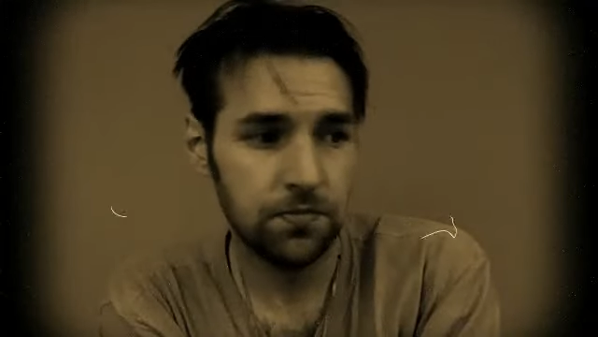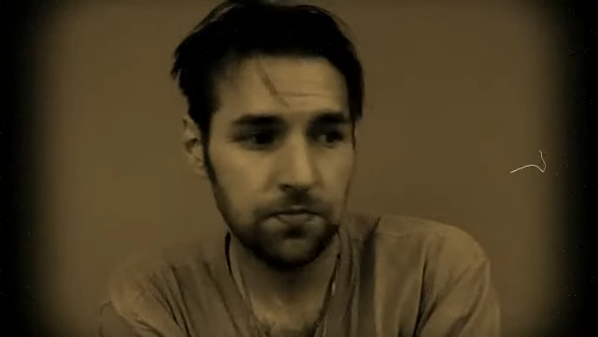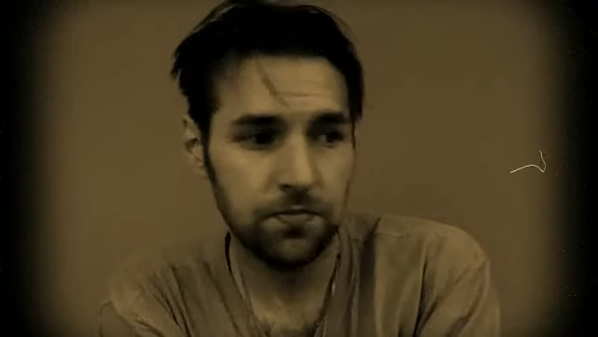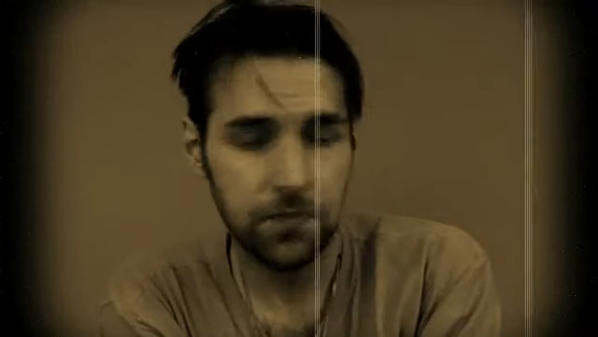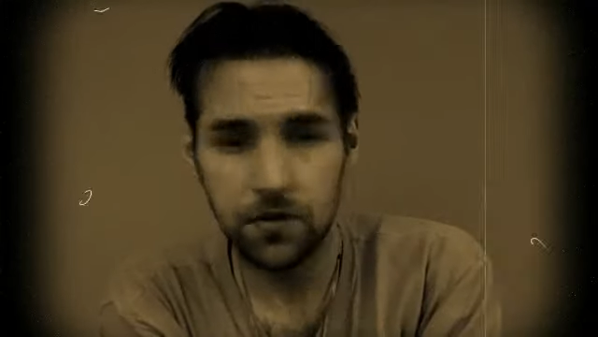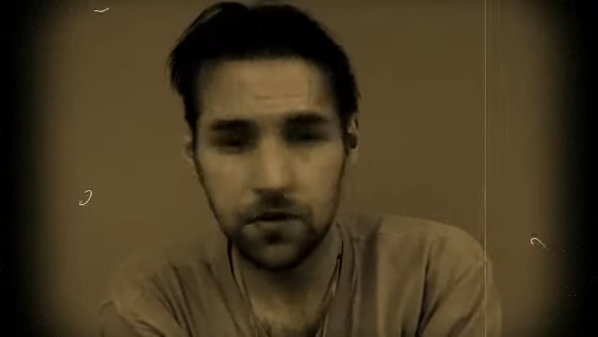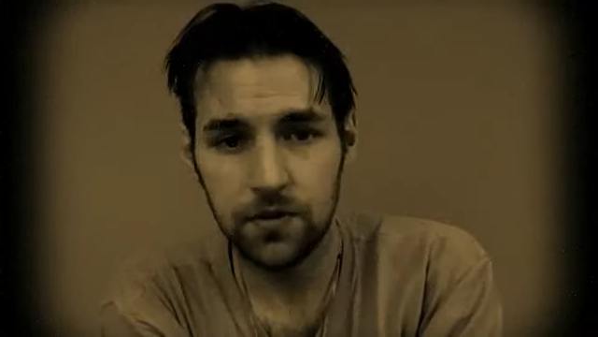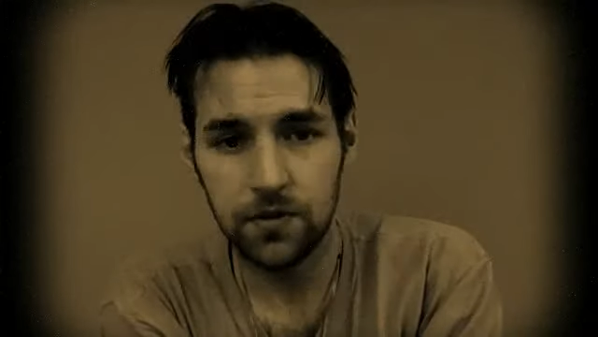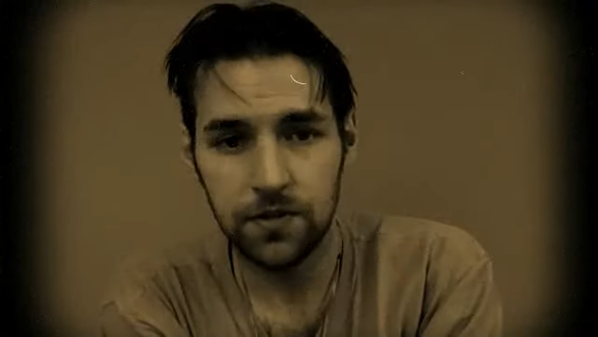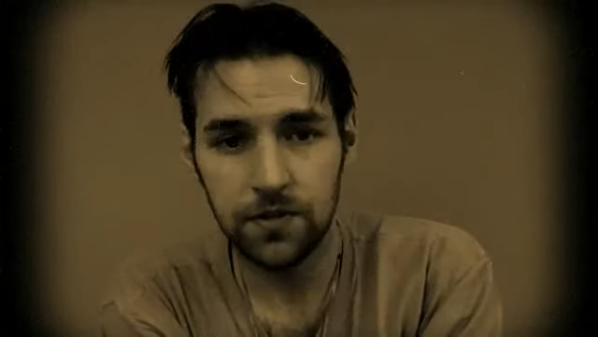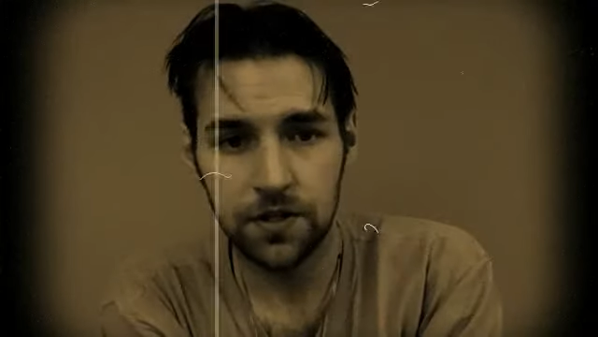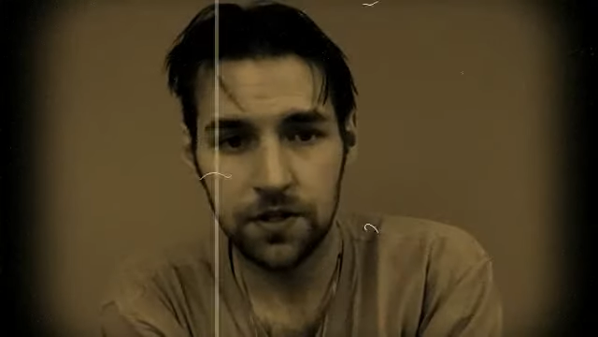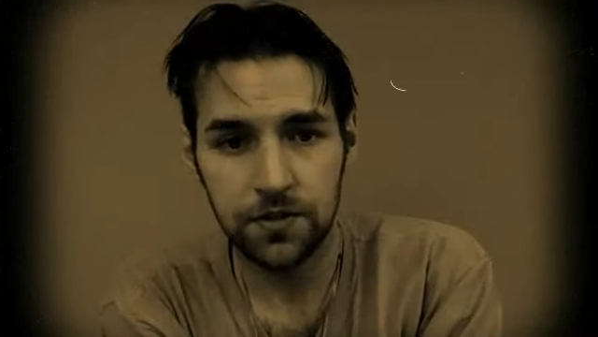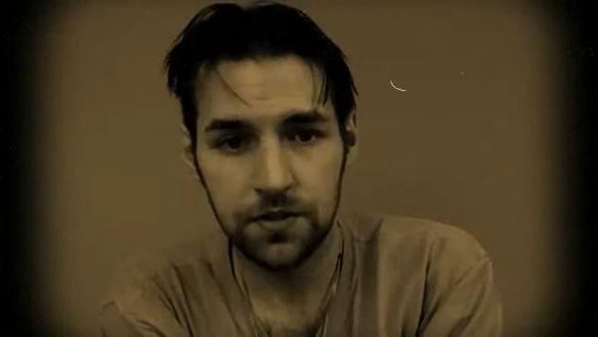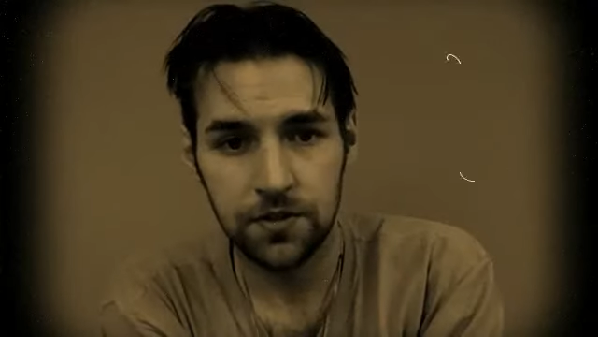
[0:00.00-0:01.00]
Book of
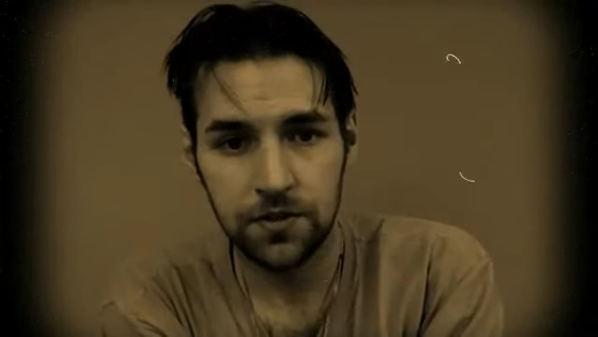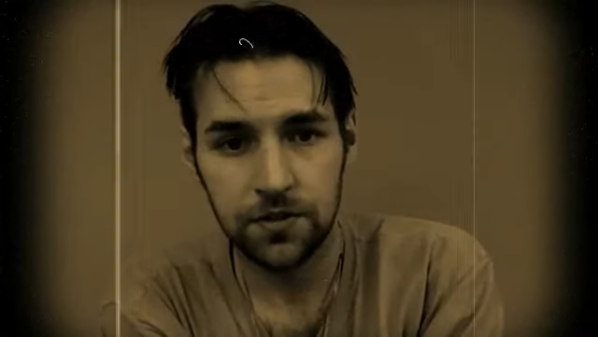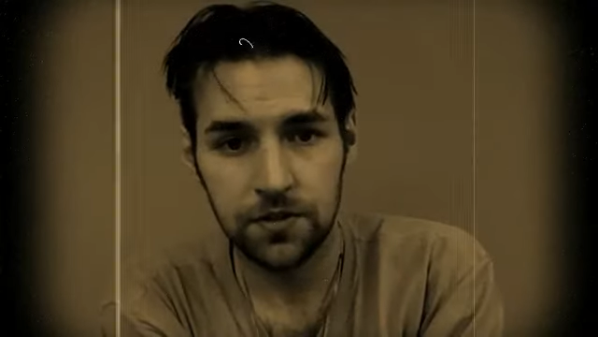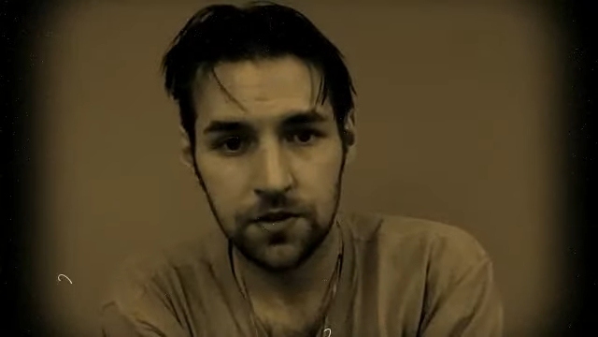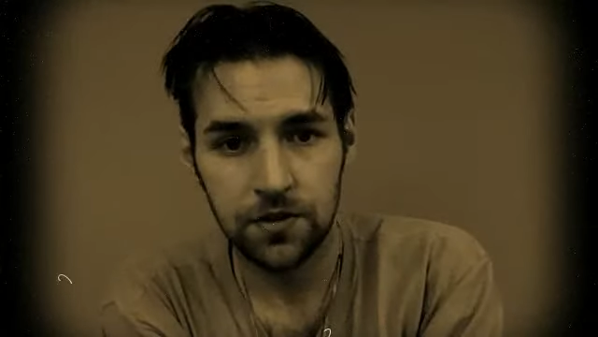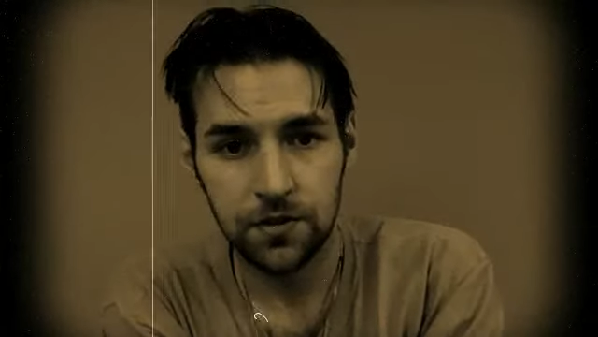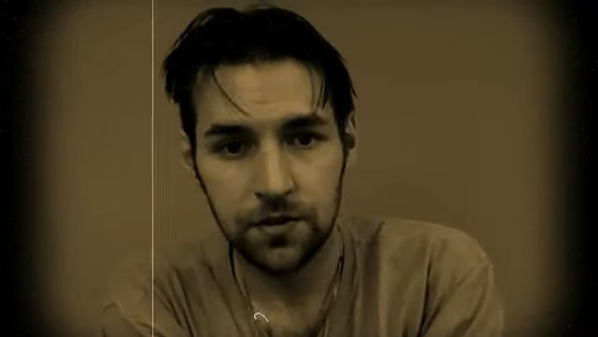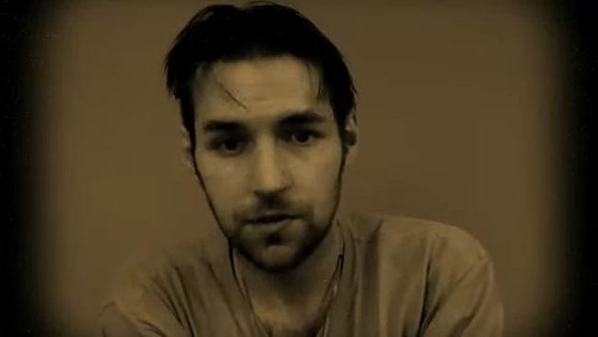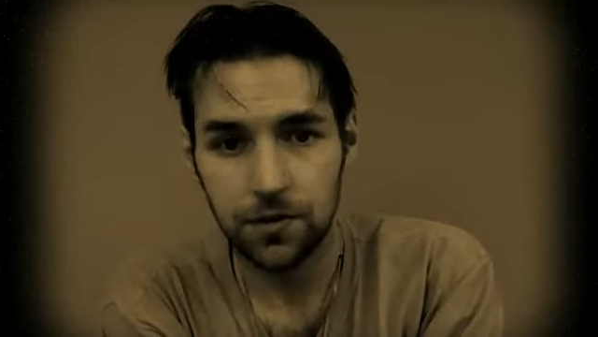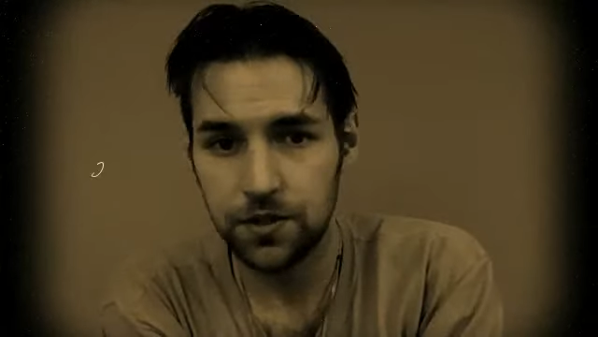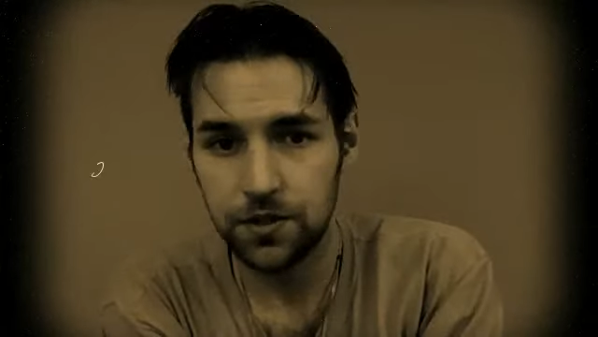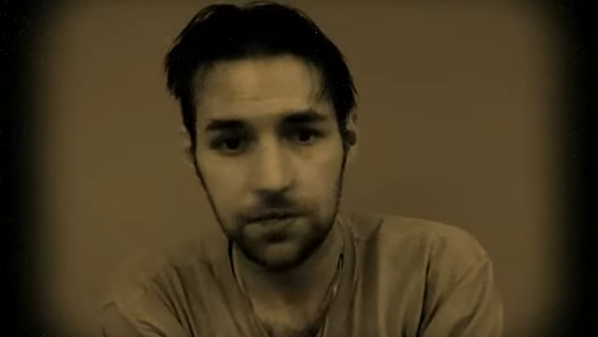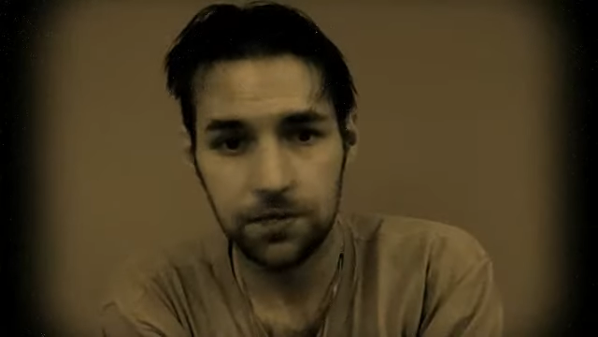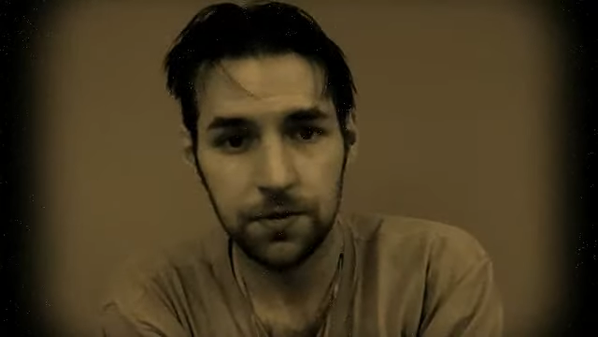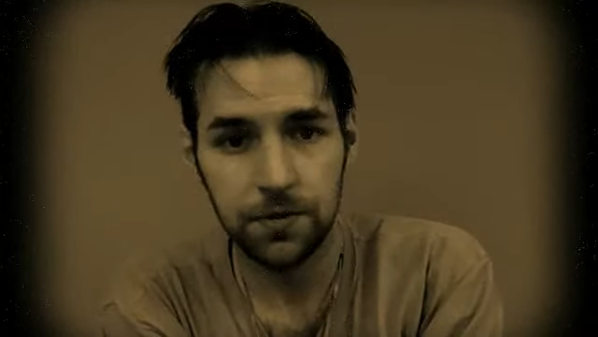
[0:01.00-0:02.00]
Revelations were
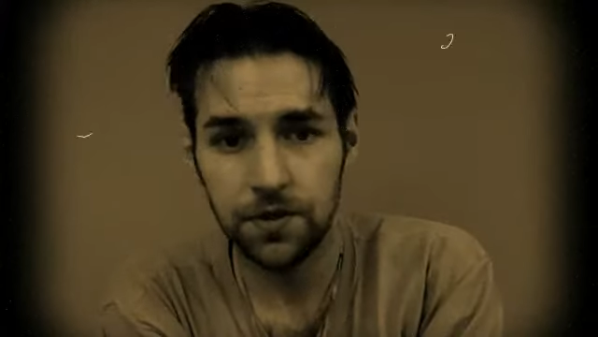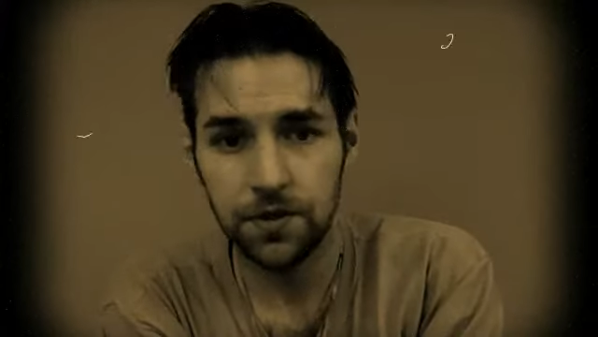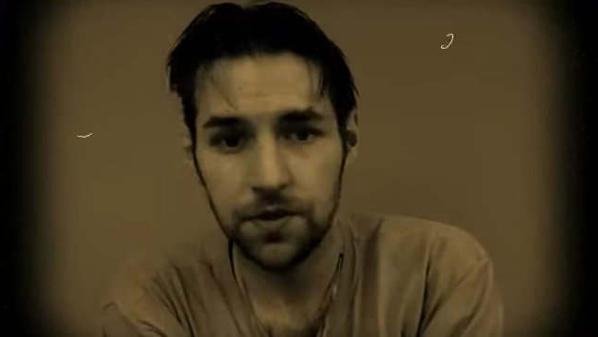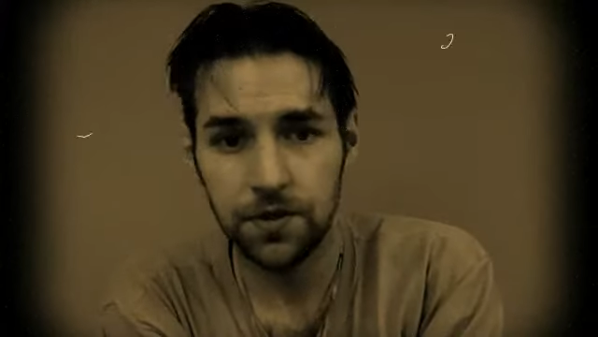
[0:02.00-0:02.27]
disputed,